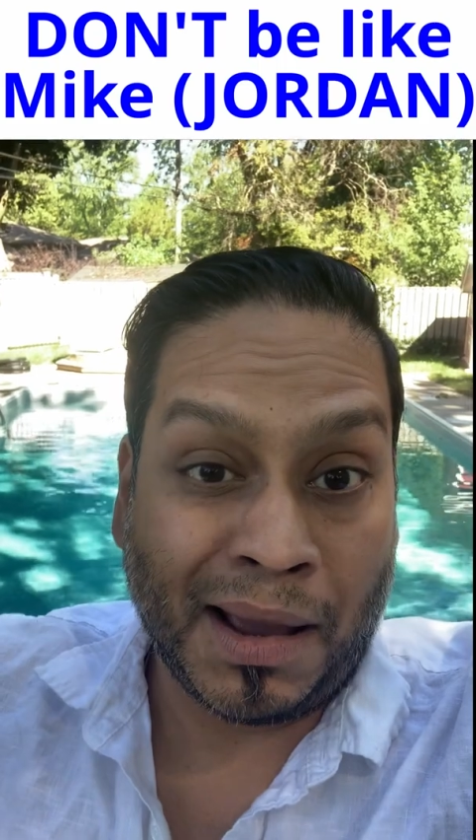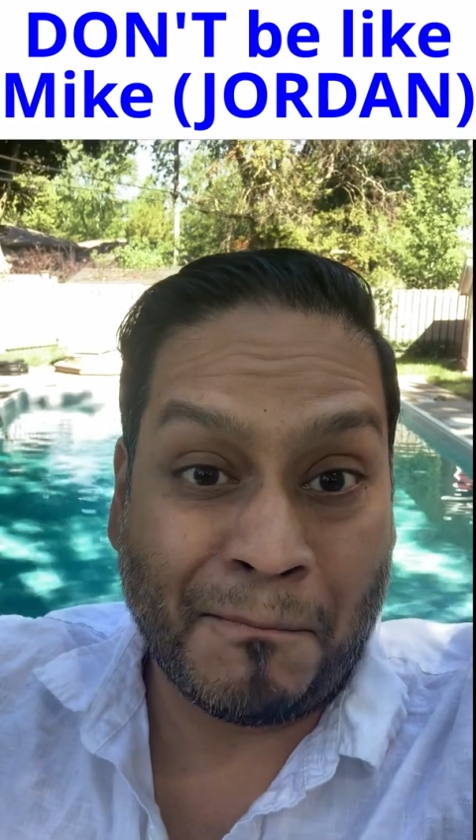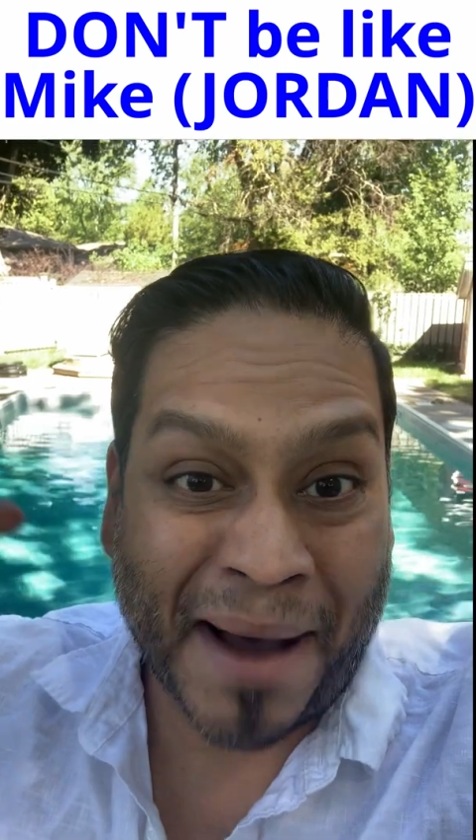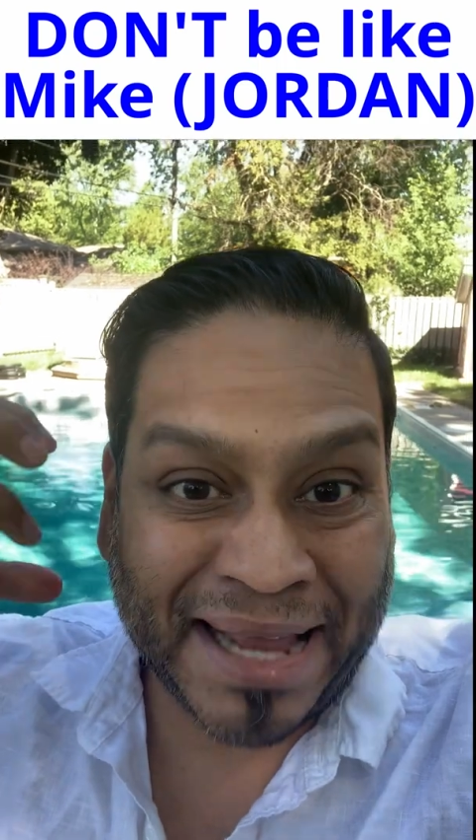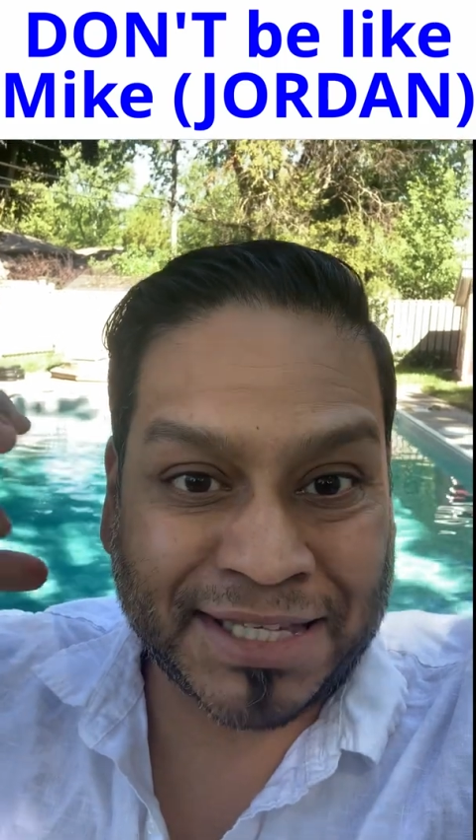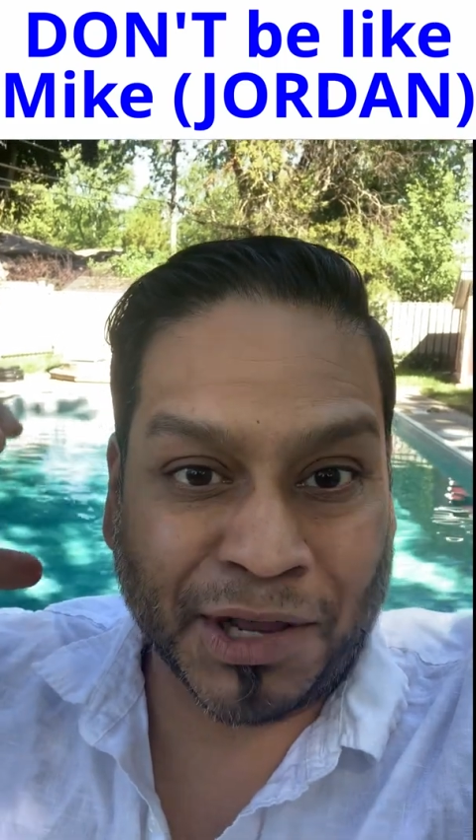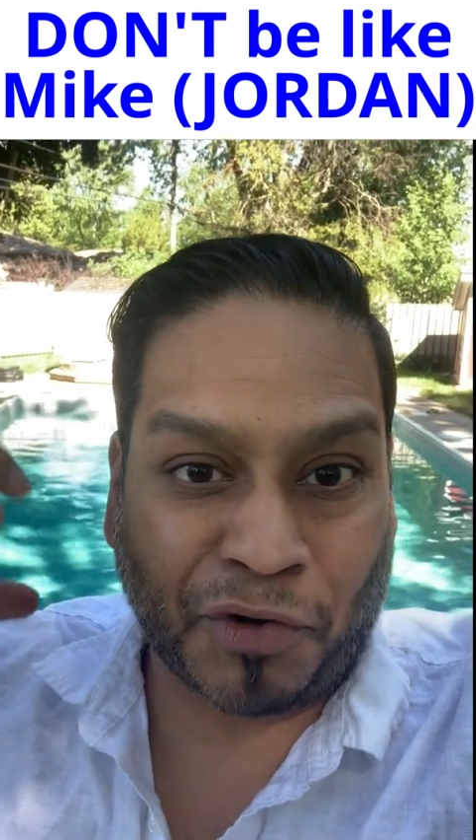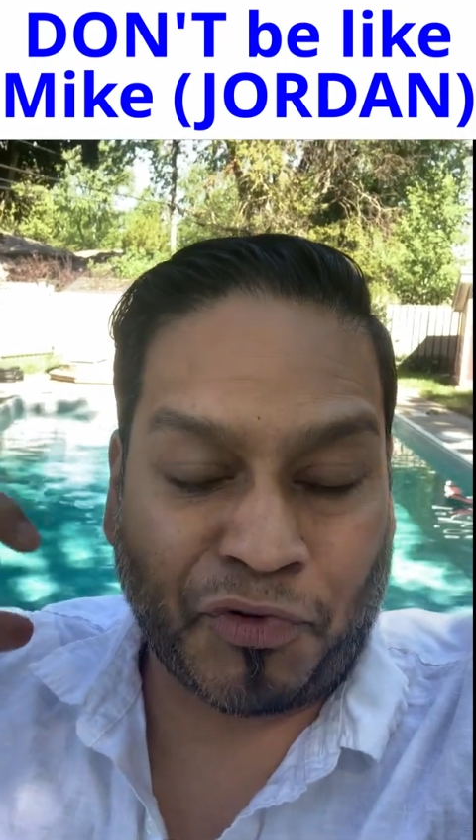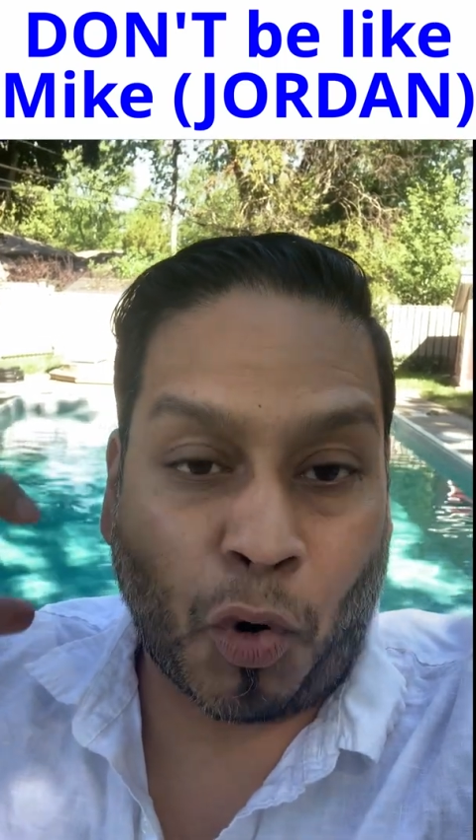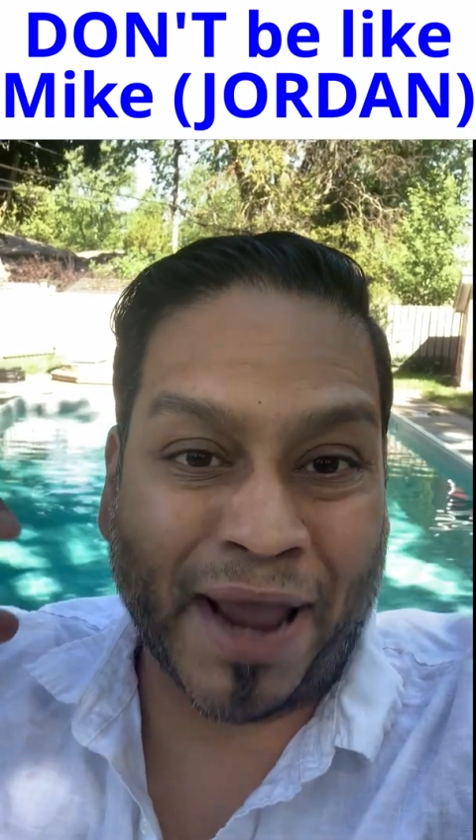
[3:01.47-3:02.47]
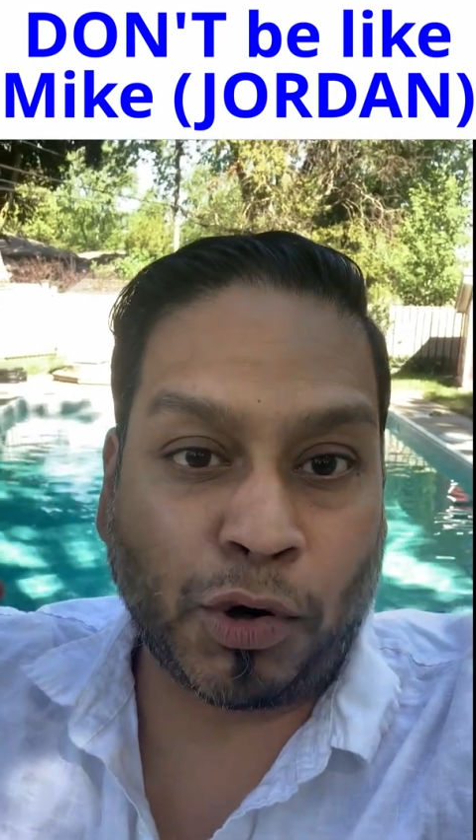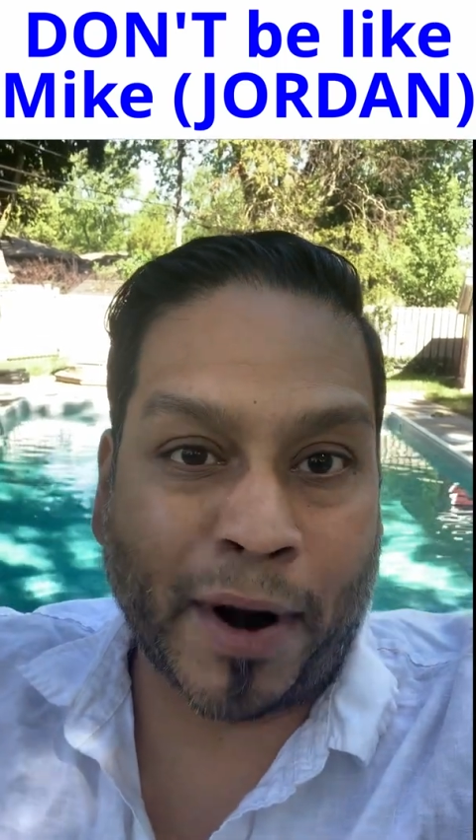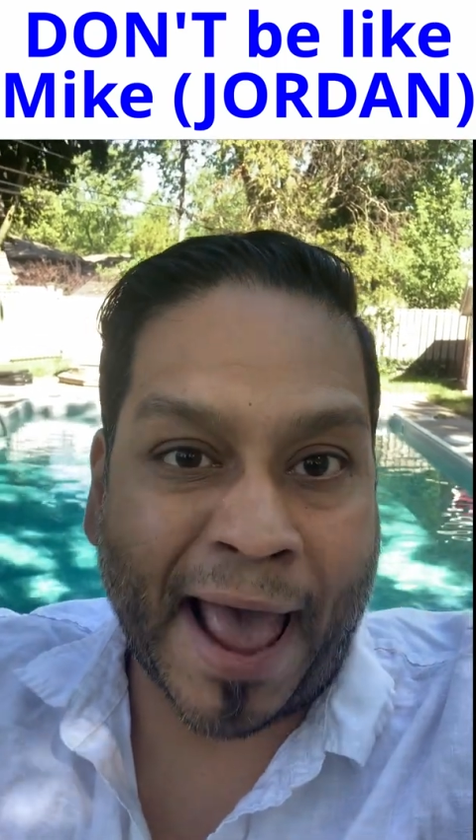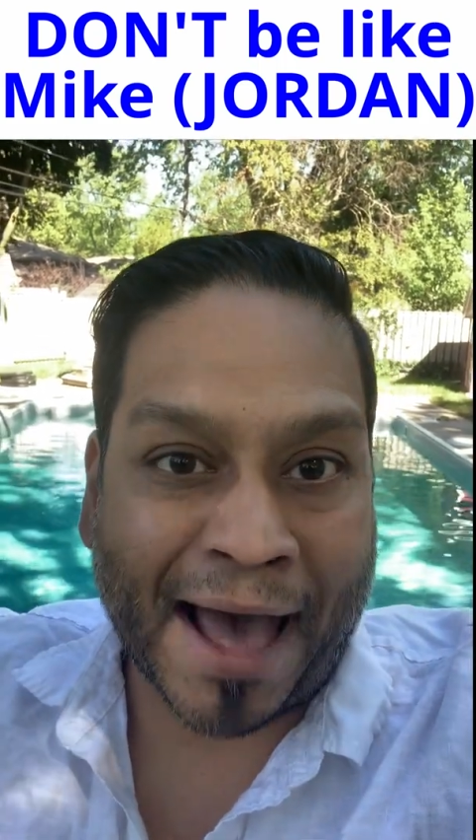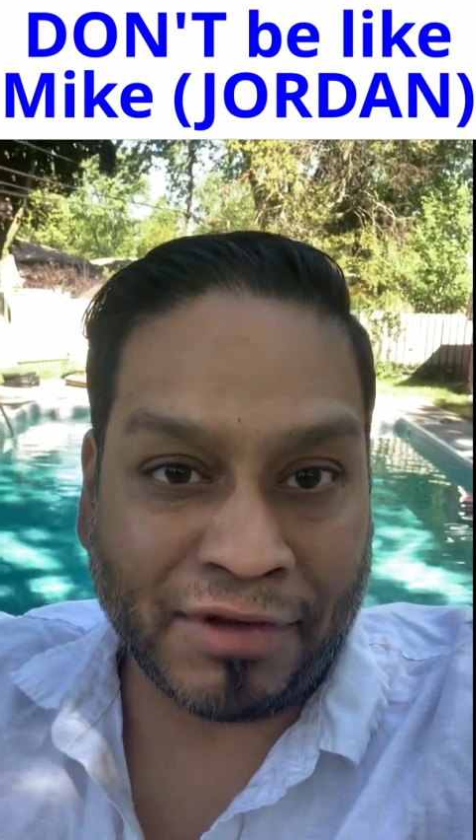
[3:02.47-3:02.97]
mindset of, oh, I
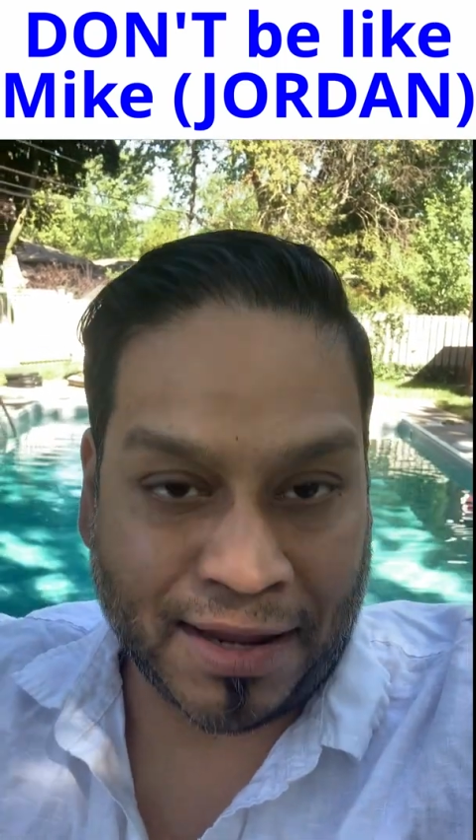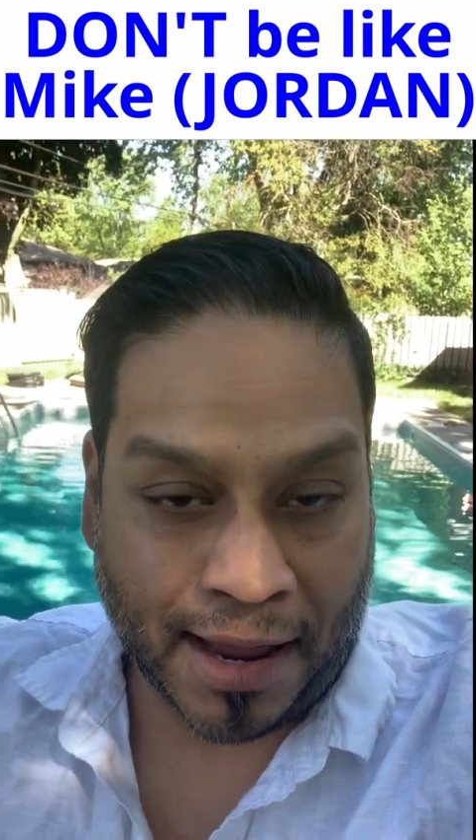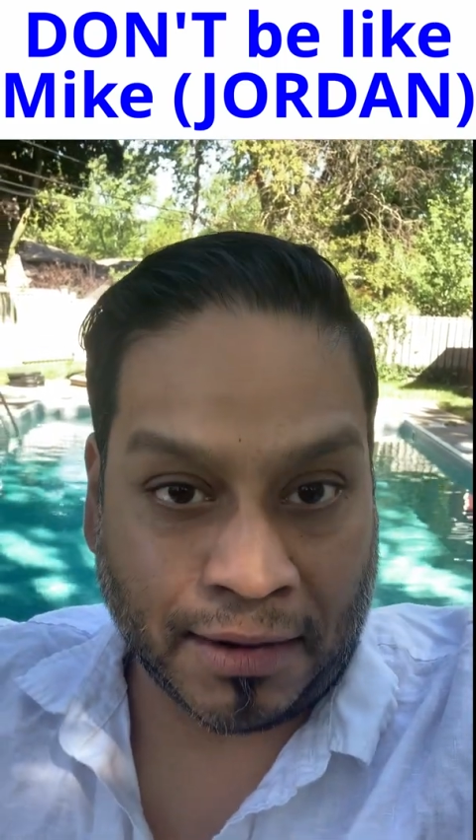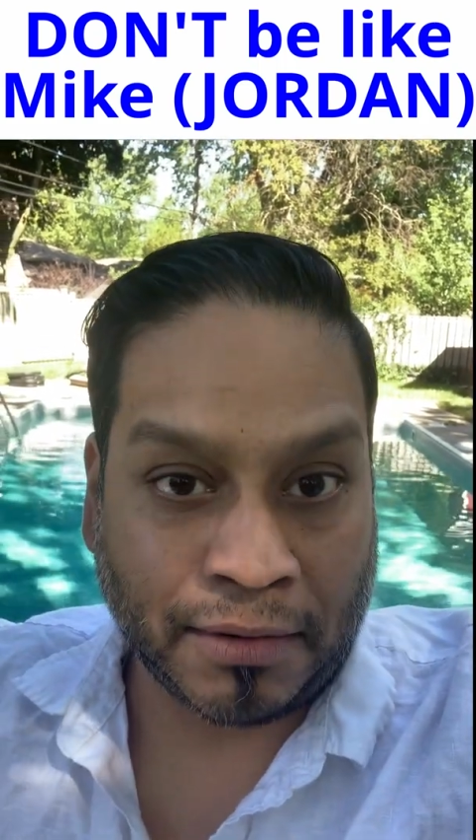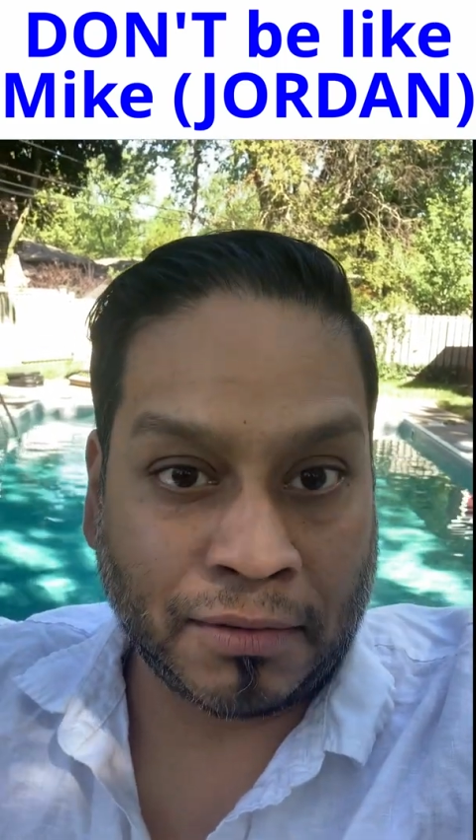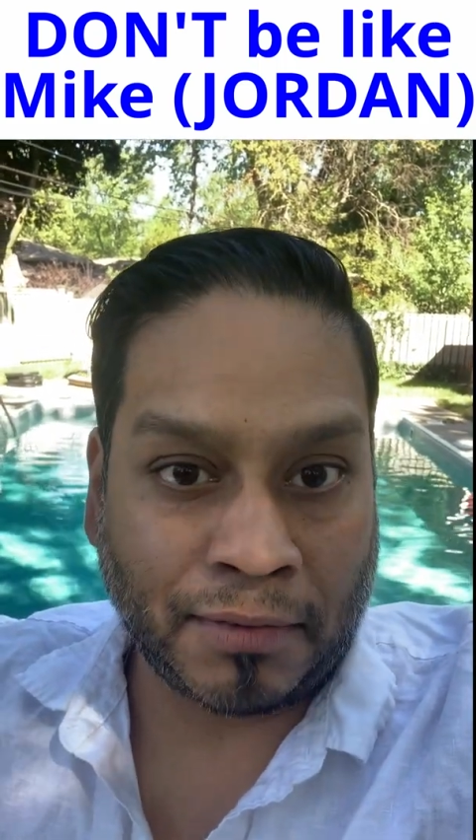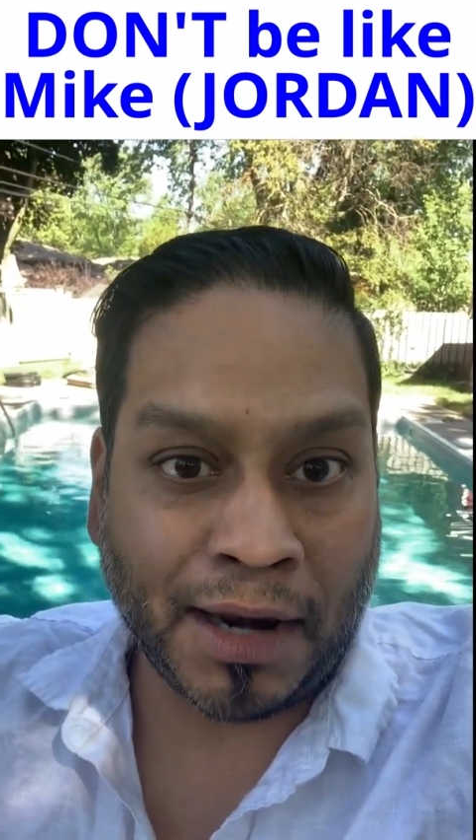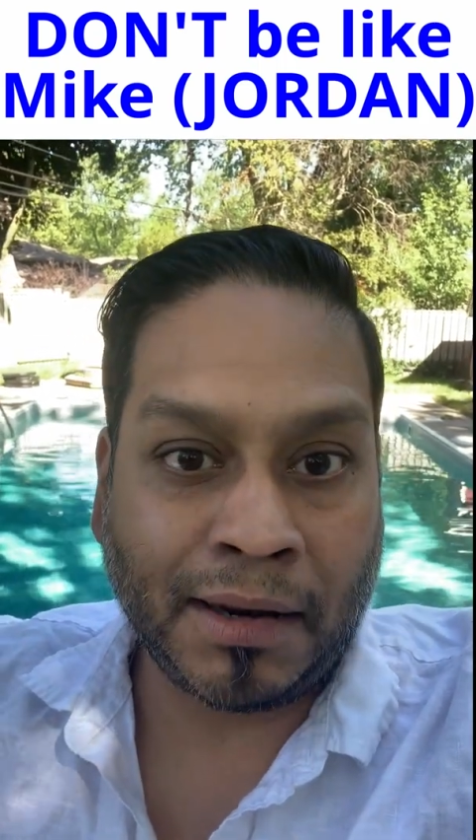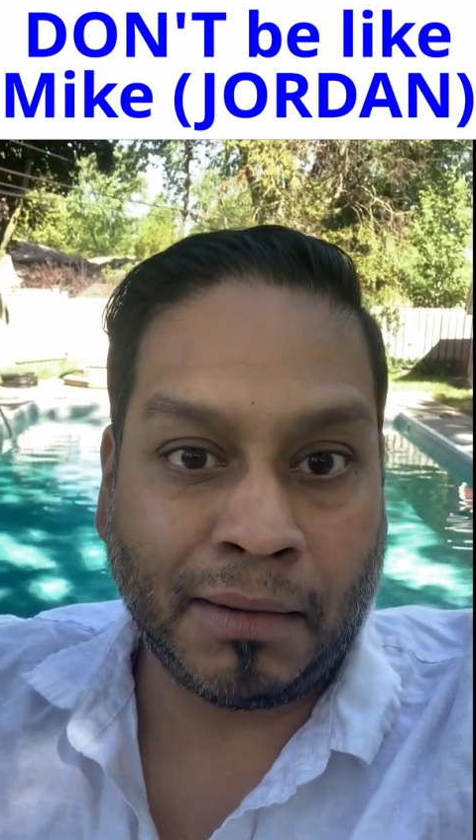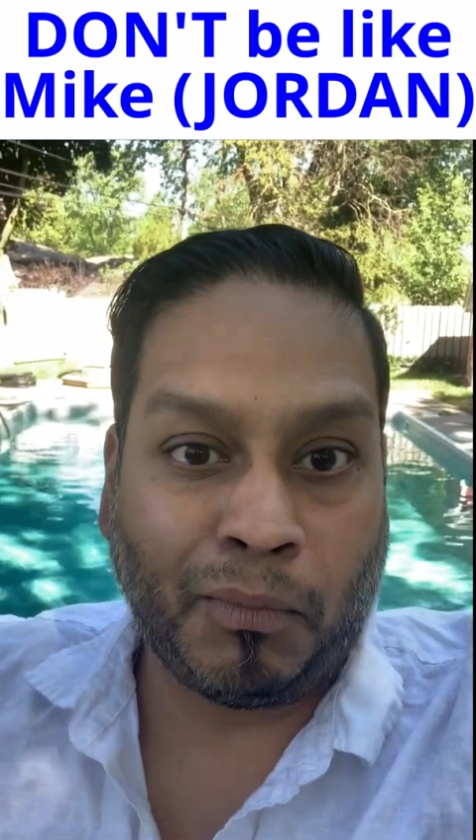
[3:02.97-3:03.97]
don't have it yet, right?